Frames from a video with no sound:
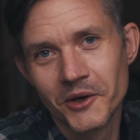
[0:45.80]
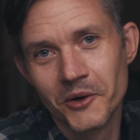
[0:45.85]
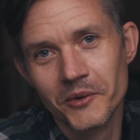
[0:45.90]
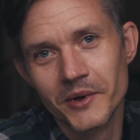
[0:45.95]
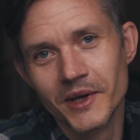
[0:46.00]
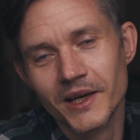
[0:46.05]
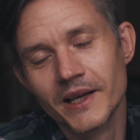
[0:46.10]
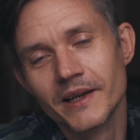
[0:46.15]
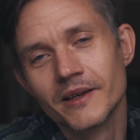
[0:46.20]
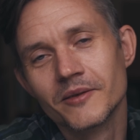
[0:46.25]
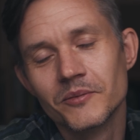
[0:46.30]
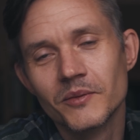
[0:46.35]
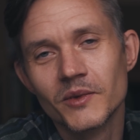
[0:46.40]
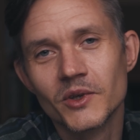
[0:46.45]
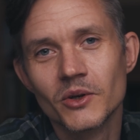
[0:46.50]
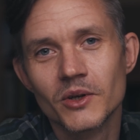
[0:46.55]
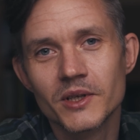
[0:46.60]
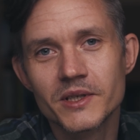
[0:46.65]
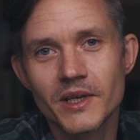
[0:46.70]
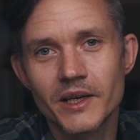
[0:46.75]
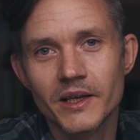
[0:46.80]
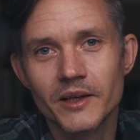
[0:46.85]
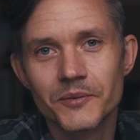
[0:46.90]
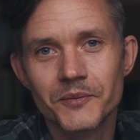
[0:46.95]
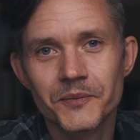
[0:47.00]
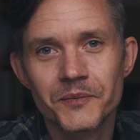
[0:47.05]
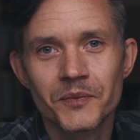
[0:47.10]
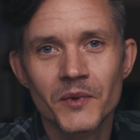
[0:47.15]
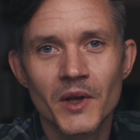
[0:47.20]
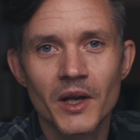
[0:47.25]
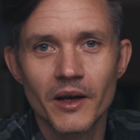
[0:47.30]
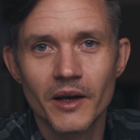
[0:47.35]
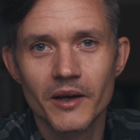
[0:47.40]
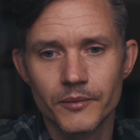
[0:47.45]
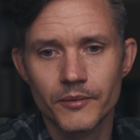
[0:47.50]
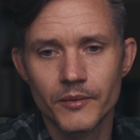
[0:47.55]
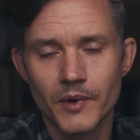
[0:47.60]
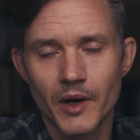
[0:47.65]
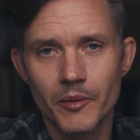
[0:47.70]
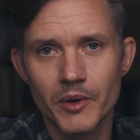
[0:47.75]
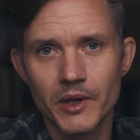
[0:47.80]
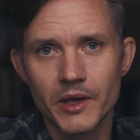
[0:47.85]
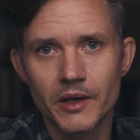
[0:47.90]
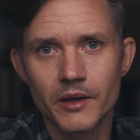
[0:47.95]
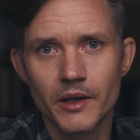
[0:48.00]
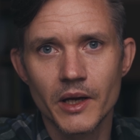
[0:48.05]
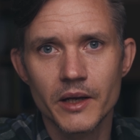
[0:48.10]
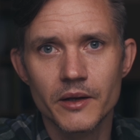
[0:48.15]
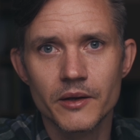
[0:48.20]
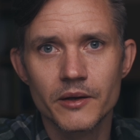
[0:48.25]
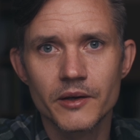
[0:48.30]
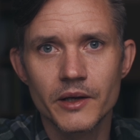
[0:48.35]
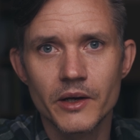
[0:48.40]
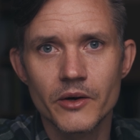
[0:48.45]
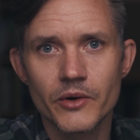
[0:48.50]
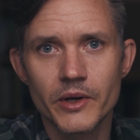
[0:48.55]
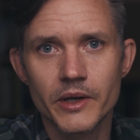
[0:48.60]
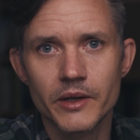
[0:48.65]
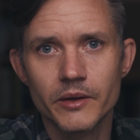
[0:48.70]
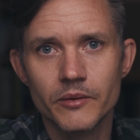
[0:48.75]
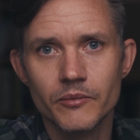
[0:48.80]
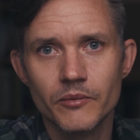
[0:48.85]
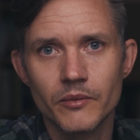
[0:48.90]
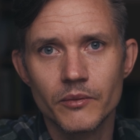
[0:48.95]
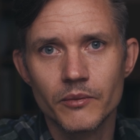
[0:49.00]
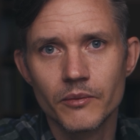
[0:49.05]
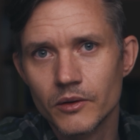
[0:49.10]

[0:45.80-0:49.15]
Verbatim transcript: Not really. You'll see. I mean, in, in theory,